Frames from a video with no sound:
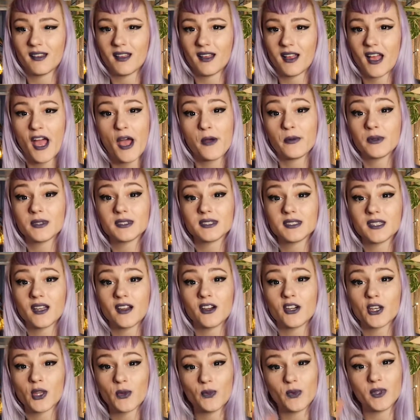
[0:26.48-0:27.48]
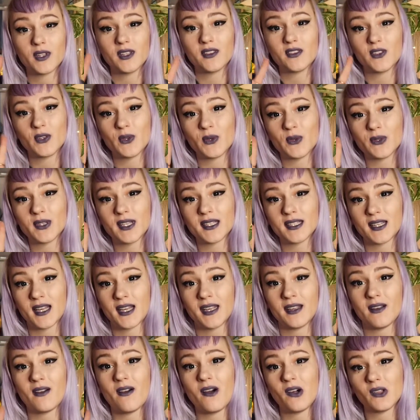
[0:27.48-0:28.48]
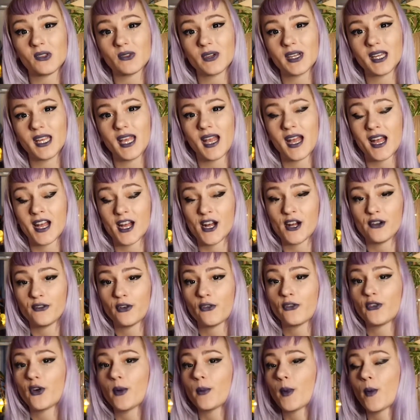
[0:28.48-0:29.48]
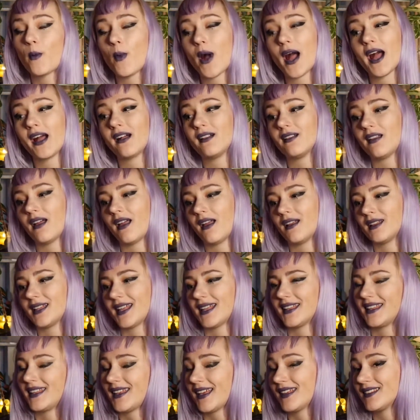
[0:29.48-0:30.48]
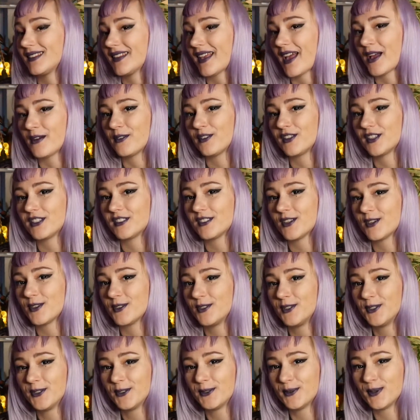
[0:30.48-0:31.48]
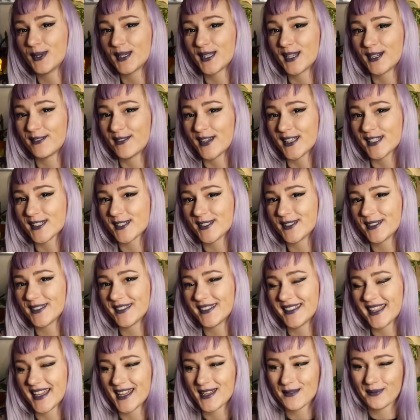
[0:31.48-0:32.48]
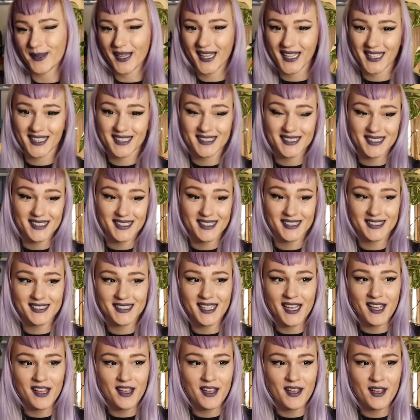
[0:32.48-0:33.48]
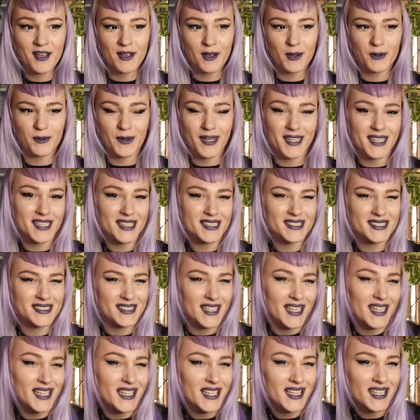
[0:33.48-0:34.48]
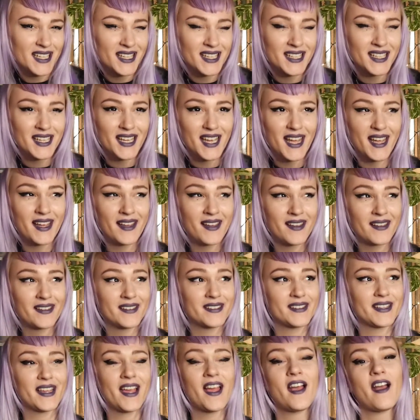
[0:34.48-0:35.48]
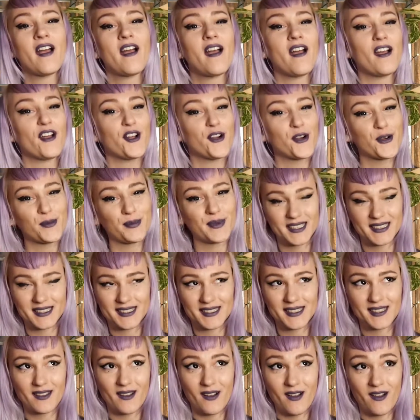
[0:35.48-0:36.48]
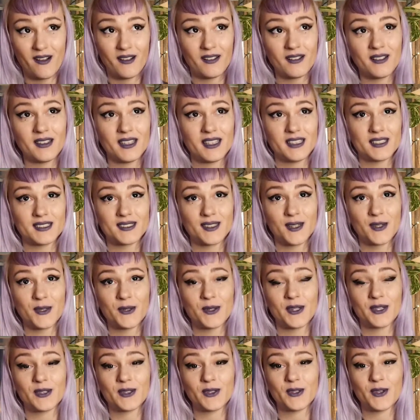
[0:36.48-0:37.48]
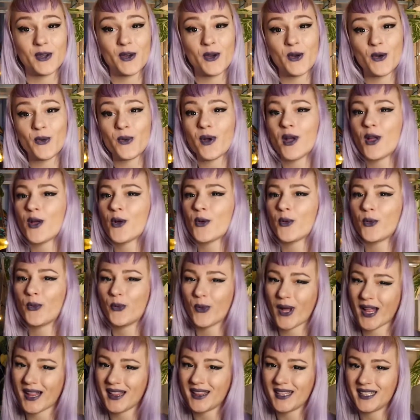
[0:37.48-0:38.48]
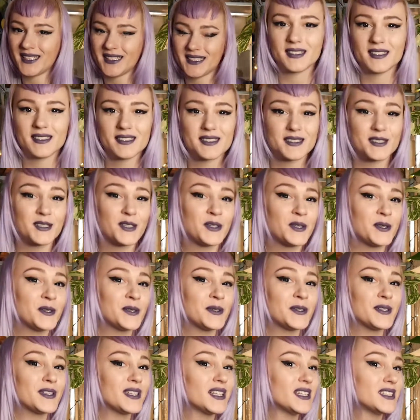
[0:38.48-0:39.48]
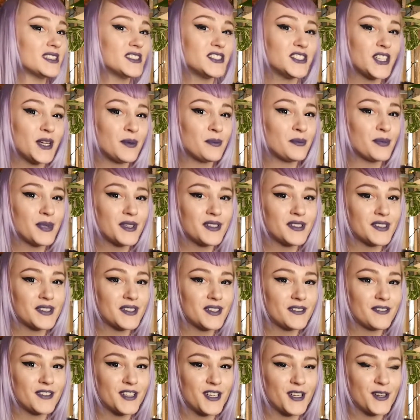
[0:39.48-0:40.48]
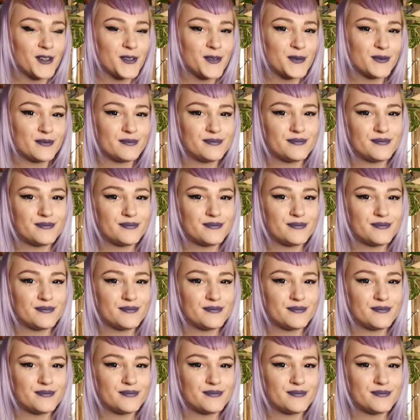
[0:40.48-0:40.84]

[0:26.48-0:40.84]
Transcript: I will start with the 2 that I already have from a while, and at the end I will show you what I rescued today because it's quite exciting and I hope it all is going to go well. So let's jump into the video.